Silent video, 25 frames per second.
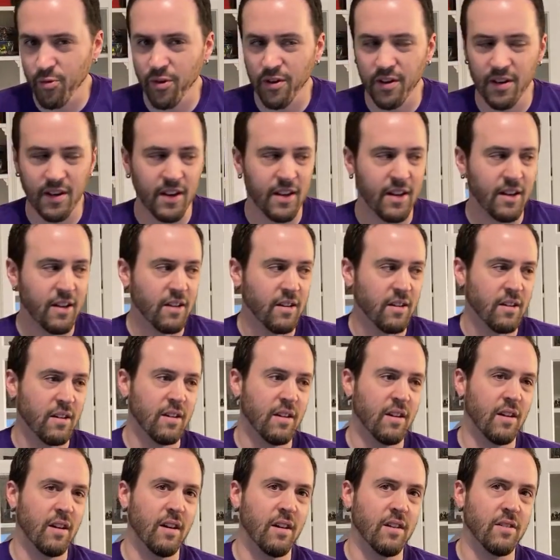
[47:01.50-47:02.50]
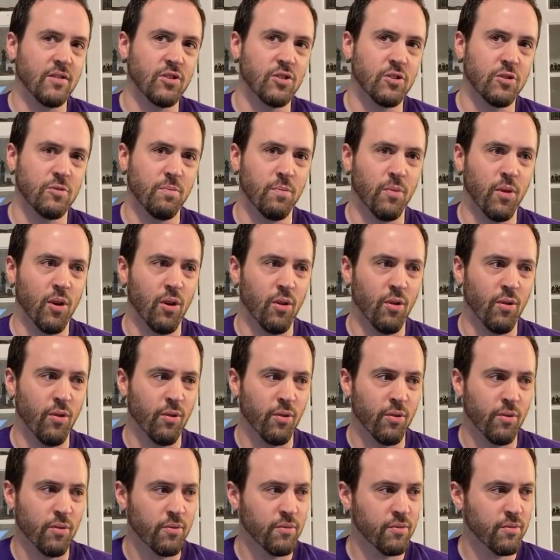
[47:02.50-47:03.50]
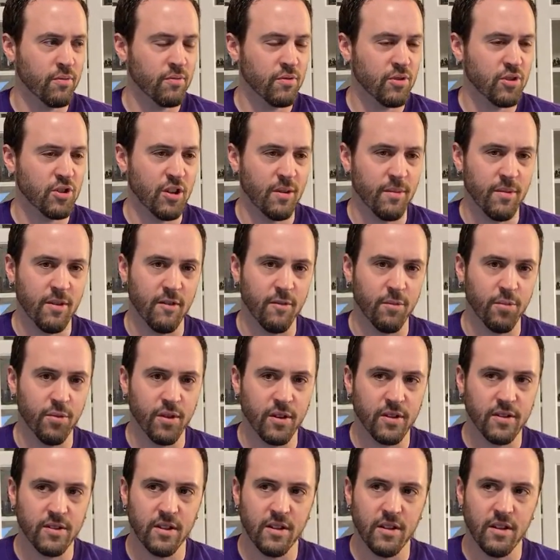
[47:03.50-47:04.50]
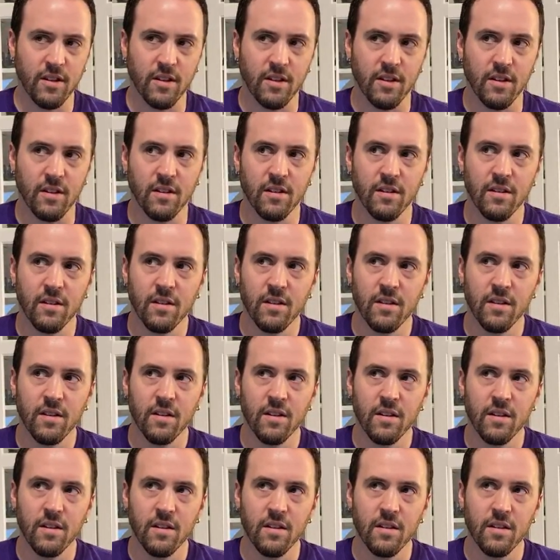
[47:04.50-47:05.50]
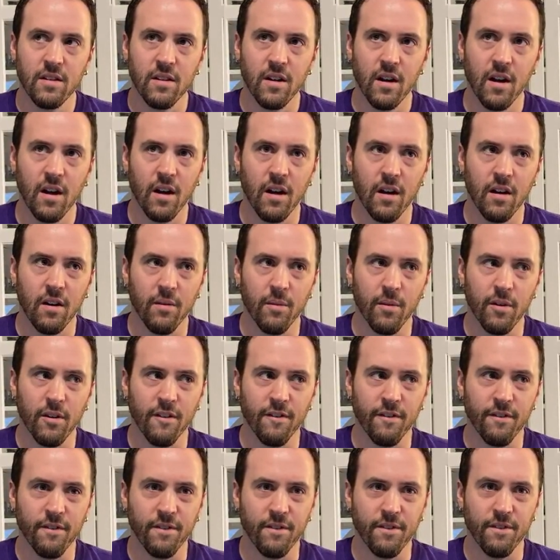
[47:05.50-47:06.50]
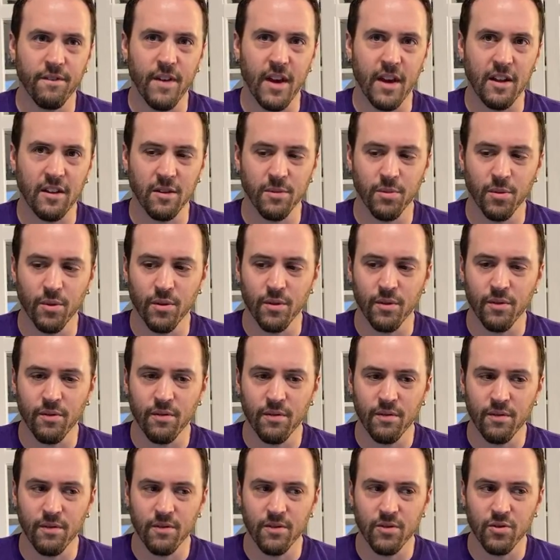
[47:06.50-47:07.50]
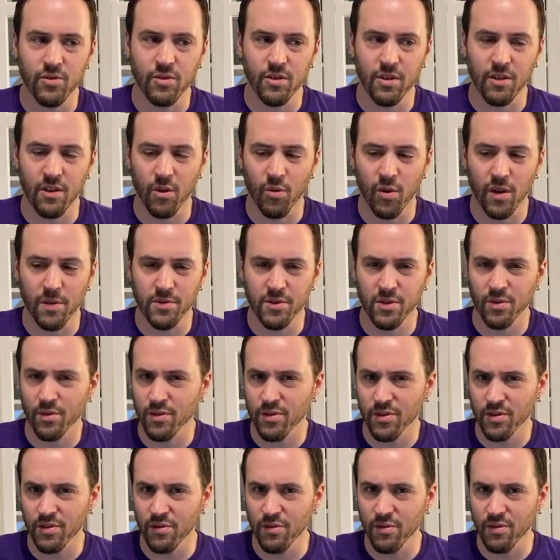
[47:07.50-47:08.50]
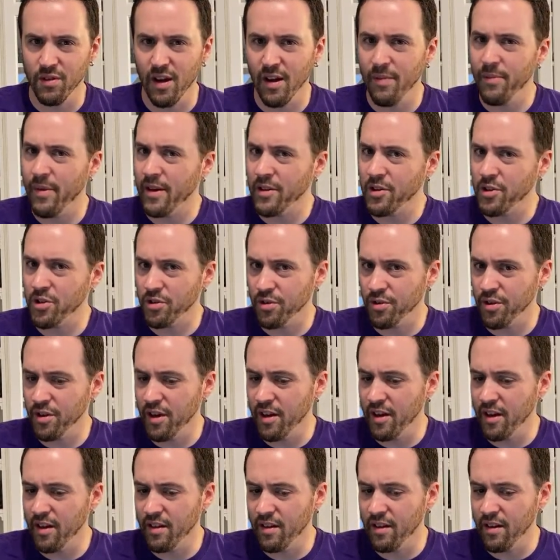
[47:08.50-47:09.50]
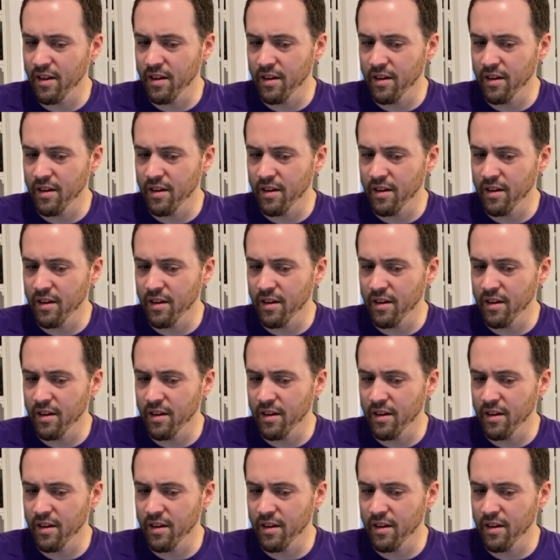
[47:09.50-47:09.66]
we're getting a small shipment of Brook City available in our web store soon. I'm not sure yet.